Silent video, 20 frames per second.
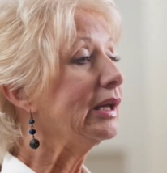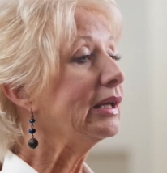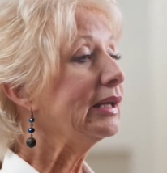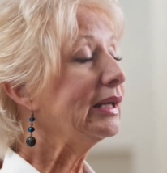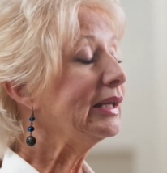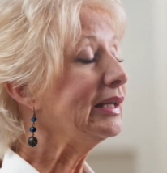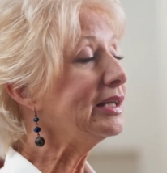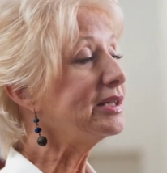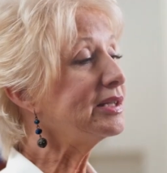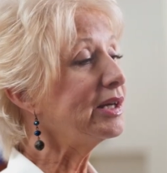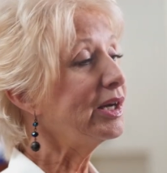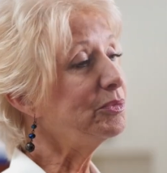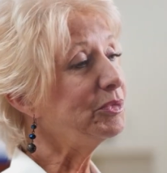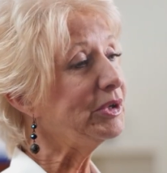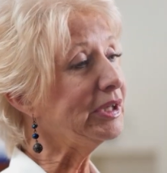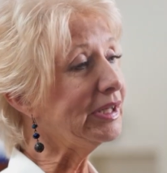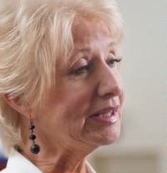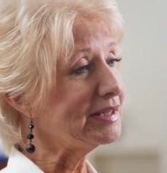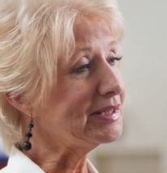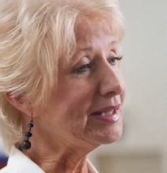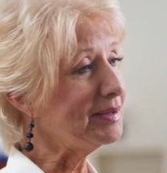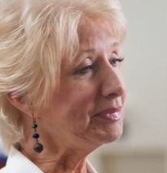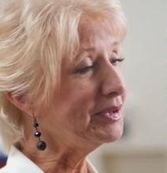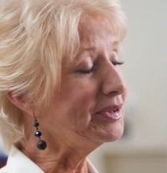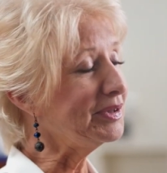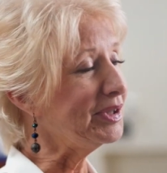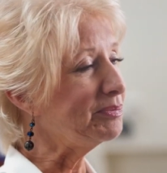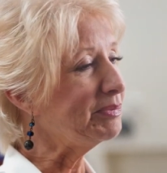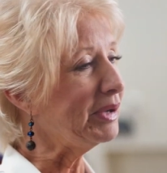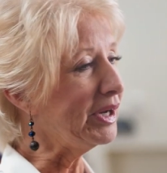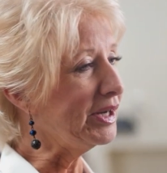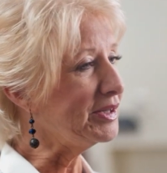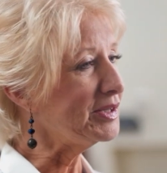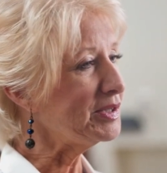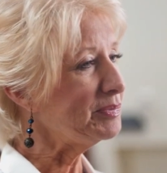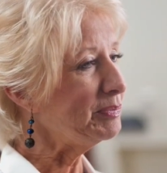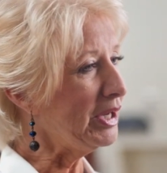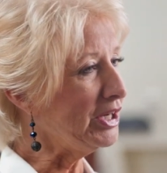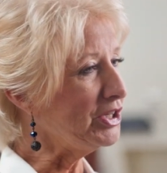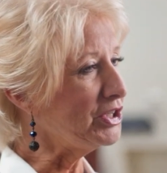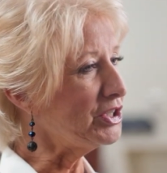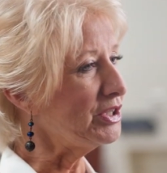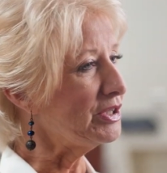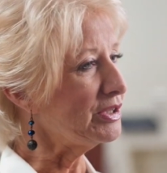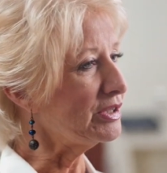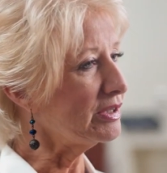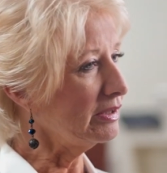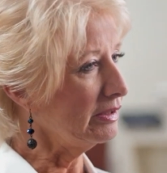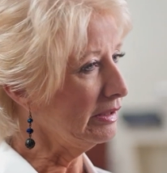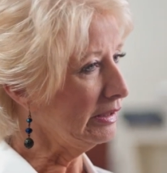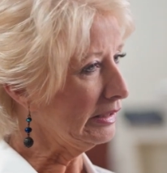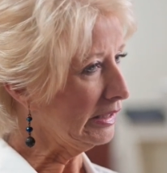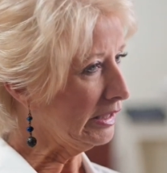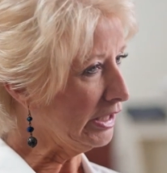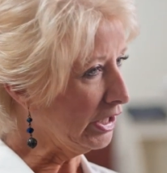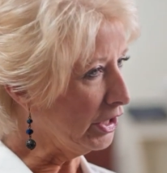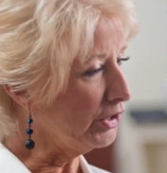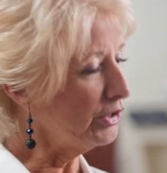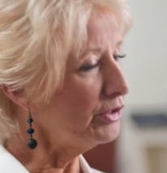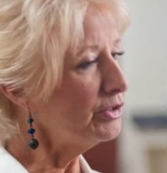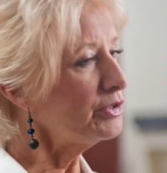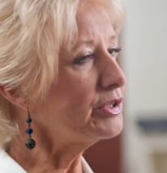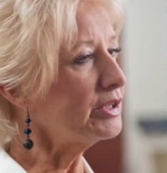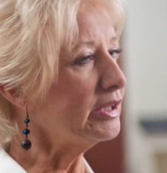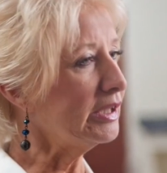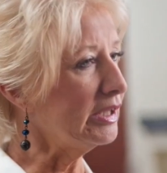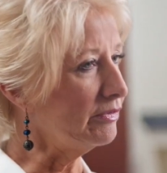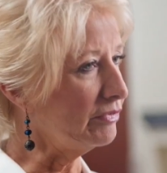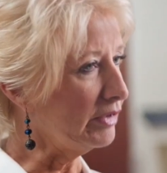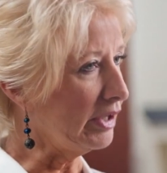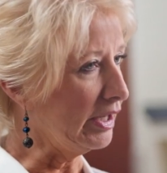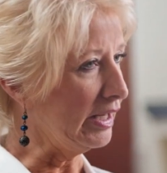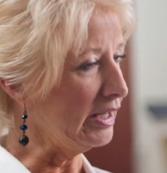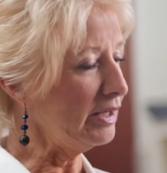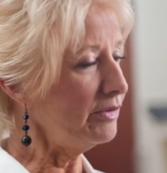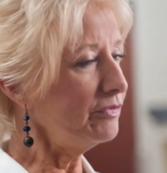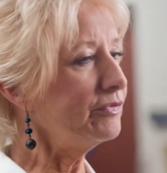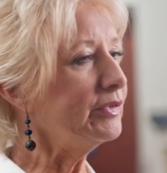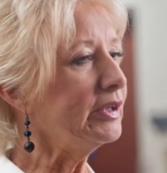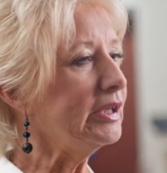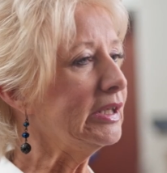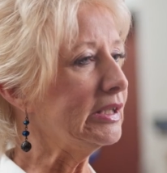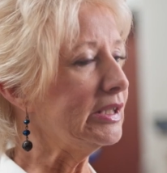Anytime we get something that buys patients years of life in